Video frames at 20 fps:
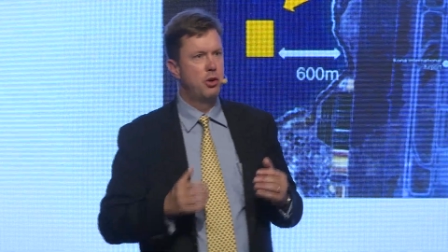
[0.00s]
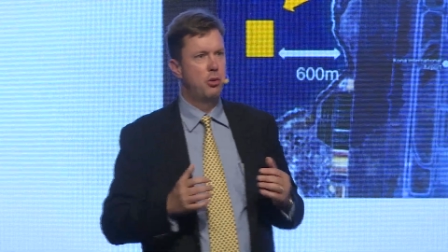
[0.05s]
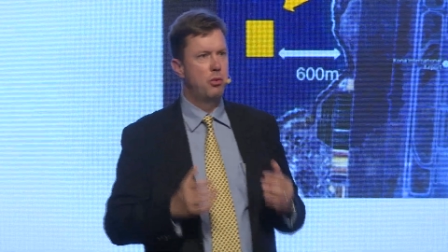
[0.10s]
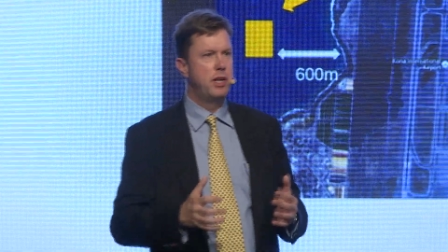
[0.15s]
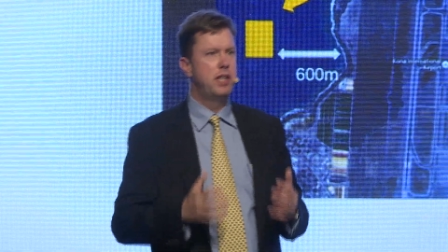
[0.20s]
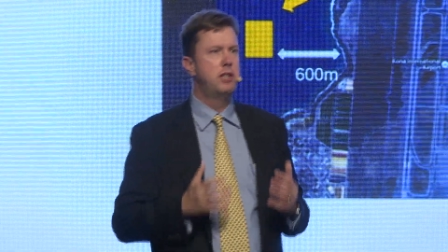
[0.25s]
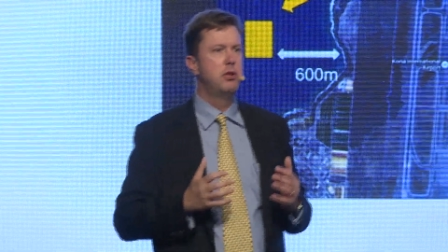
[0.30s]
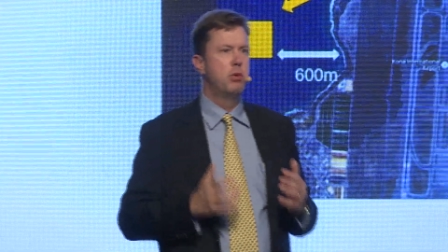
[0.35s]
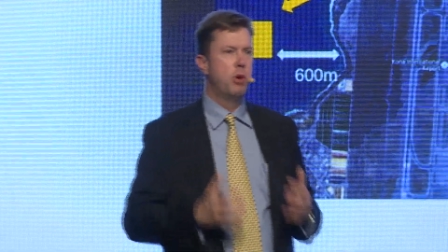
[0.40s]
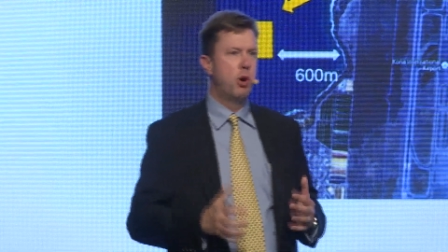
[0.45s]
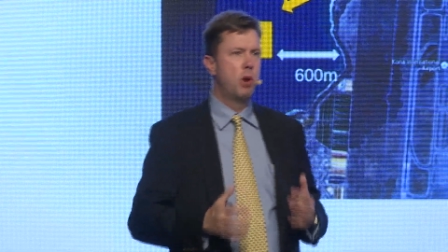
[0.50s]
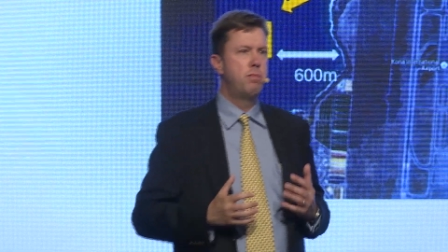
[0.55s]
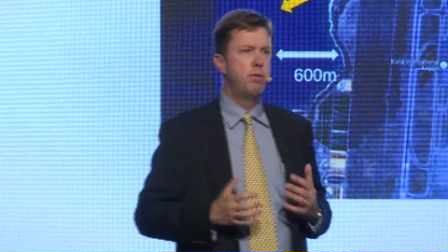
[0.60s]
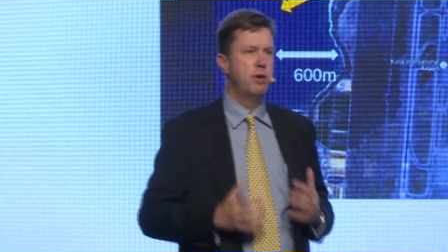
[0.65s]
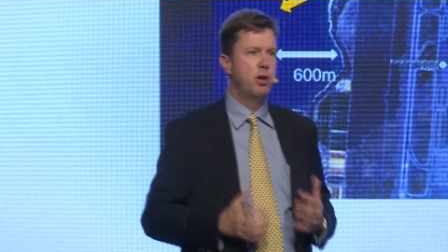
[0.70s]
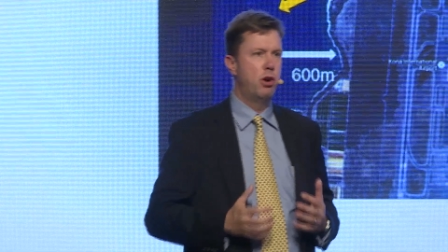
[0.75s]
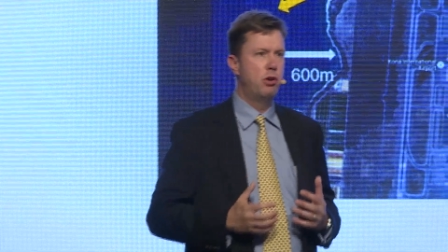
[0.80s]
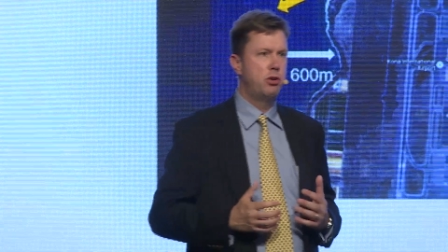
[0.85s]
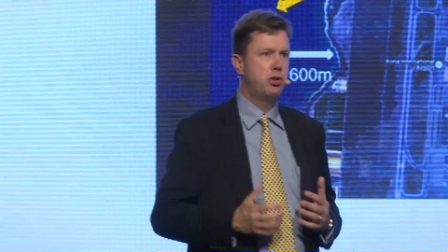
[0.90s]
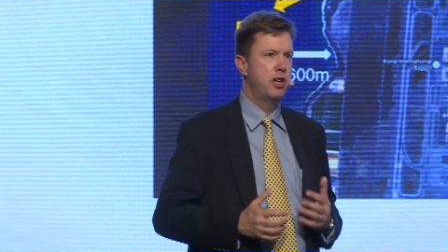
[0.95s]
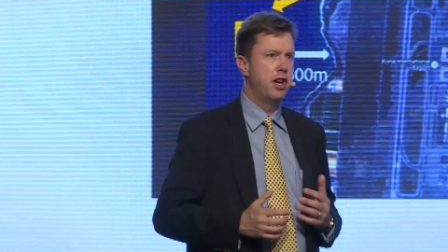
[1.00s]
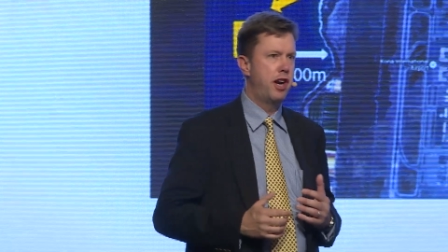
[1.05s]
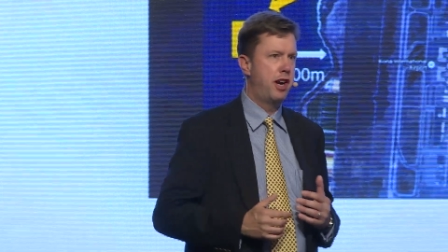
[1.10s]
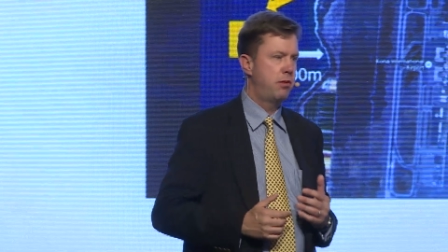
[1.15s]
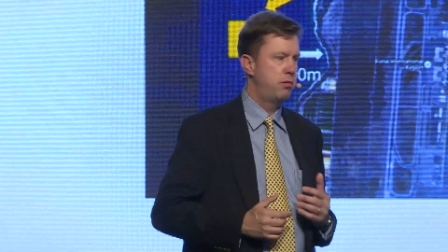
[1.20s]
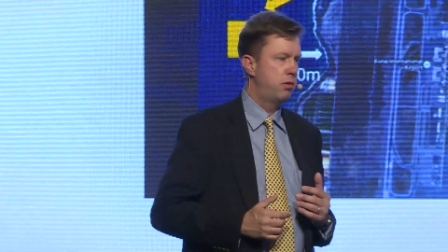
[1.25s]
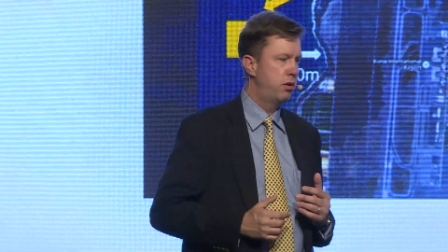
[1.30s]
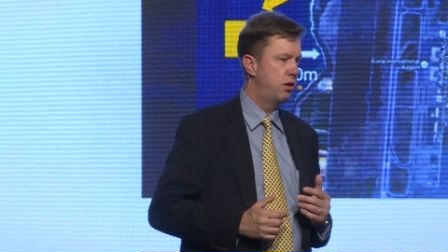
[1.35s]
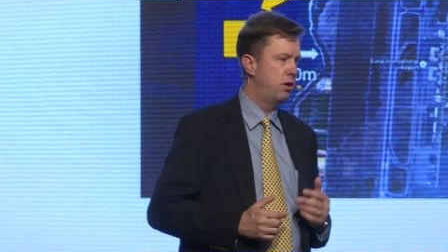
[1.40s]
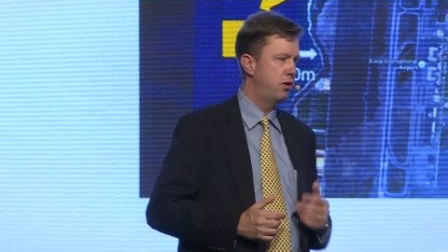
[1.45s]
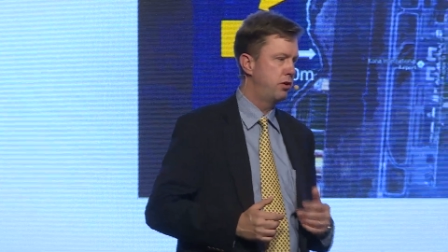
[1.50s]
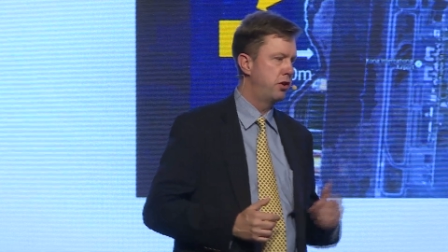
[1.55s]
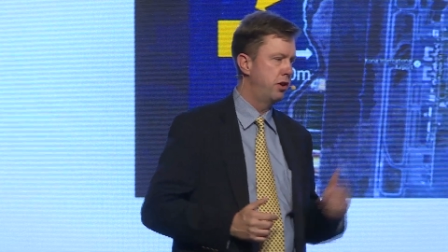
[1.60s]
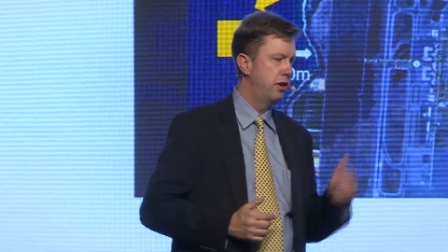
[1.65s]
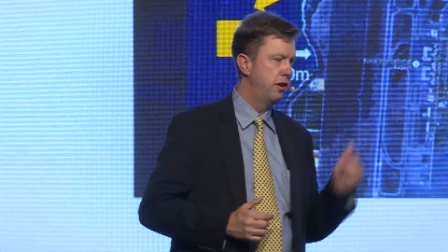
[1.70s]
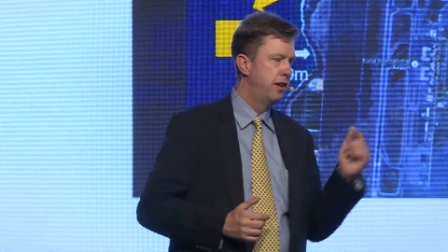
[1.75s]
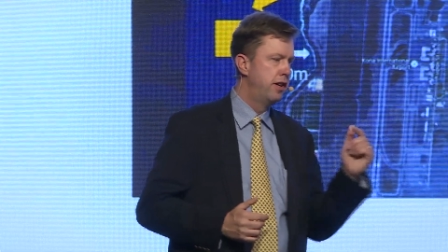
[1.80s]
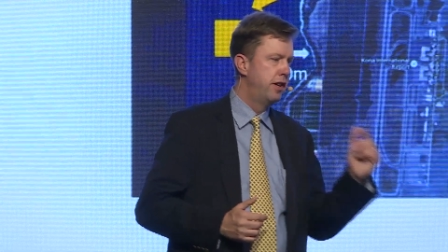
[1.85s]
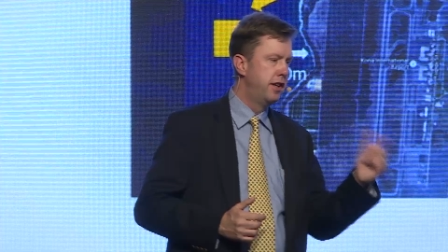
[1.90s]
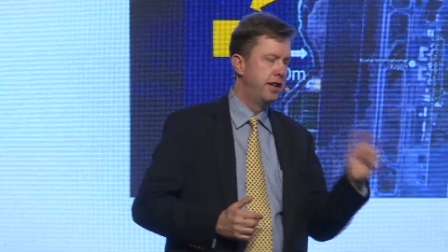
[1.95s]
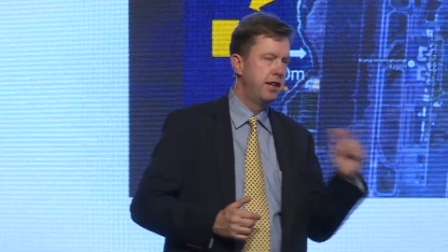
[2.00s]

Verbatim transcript: We do open ocean aquaculture.